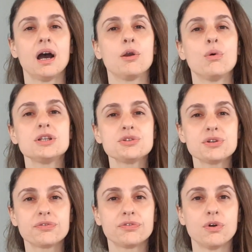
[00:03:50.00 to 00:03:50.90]
I want you
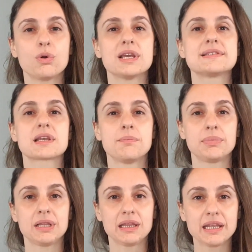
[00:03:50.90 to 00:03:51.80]
to focus
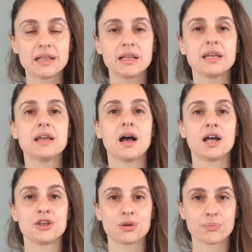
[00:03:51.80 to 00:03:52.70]
completely
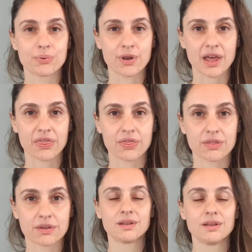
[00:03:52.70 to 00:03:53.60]
on your breath.
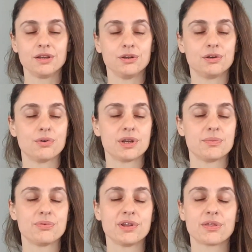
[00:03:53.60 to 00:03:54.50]
You're going to
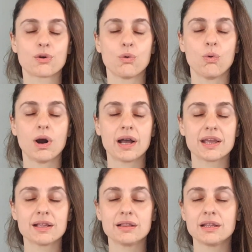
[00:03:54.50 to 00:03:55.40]
breathe
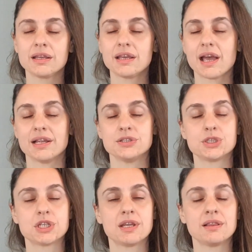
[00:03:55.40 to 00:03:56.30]
quietly and
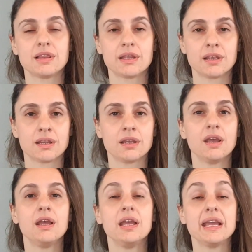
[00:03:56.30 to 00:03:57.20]
gently
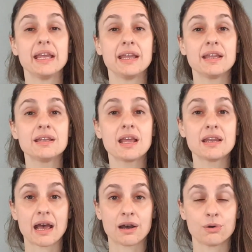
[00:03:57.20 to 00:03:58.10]
in
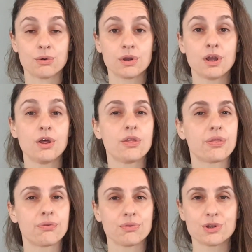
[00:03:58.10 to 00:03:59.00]
and out
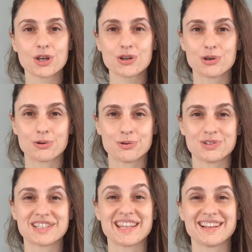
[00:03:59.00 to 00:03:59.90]
through your
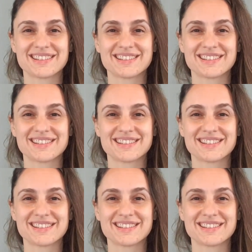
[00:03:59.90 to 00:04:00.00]
nose the